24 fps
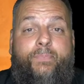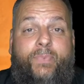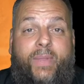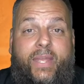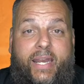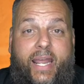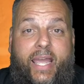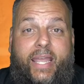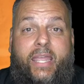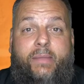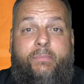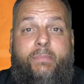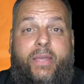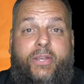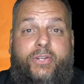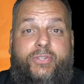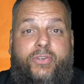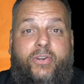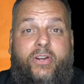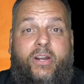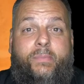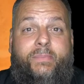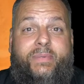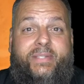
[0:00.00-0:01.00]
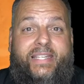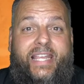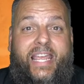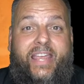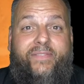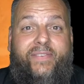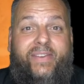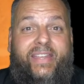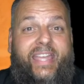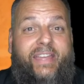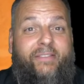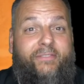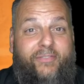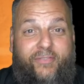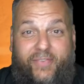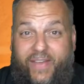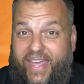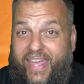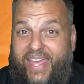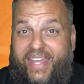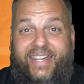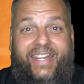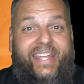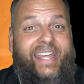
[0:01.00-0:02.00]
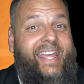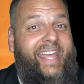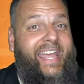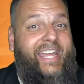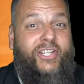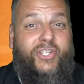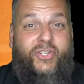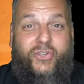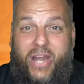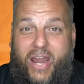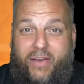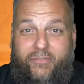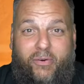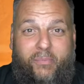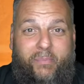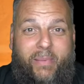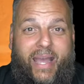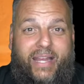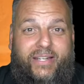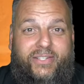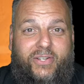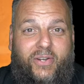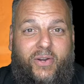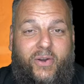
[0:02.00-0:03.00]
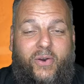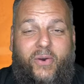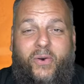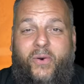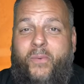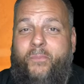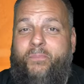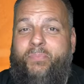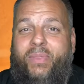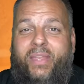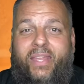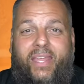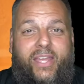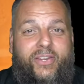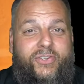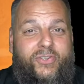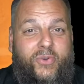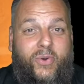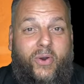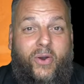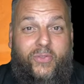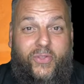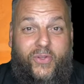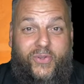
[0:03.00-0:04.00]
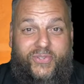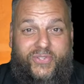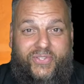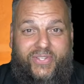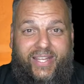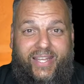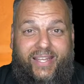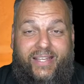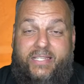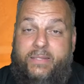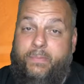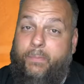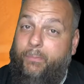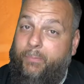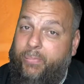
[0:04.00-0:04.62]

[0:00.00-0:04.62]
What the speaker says: and I can make sure I'm safe and get fed and travel back to home and do all those things.